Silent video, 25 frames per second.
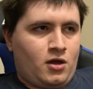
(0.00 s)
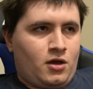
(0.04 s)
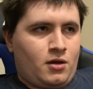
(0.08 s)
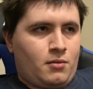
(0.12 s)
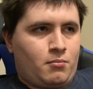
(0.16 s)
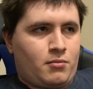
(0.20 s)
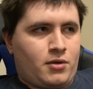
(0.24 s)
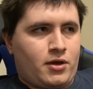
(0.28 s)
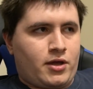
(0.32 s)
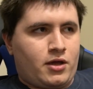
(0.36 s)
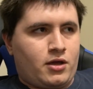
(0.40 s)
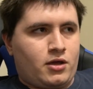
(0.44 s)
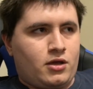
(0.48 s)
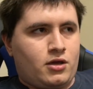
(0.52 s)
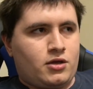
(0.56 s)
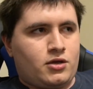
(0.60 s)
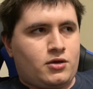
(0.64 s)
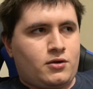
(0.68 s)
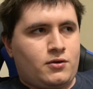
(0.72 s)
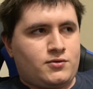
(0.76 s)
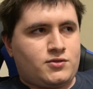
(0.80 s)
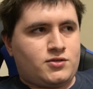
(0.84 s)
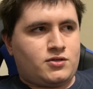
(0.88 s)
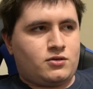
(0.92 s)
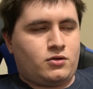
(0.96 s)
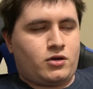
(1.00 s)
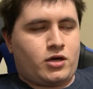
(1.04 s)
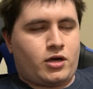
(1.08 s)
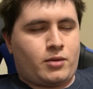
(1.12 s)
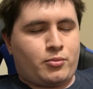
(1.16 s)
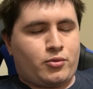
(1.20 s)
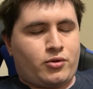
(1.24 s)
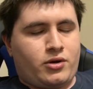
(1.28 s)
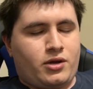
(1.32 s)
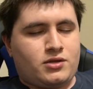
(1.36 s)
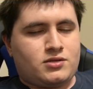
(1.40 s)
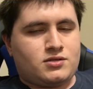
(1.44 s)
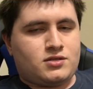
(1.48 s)
My go-to
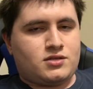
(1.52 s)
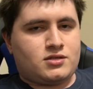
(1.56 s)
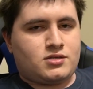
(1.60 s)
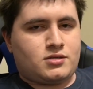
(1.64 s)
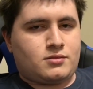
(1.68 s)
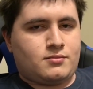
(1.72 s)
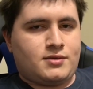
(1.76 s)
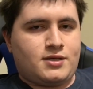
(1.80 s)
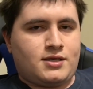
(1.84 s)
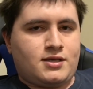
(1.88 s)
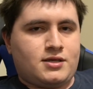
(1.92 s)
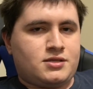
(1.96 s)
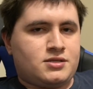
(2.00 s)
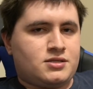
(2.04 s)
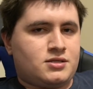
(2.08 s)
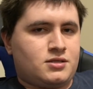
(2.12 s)
operating system is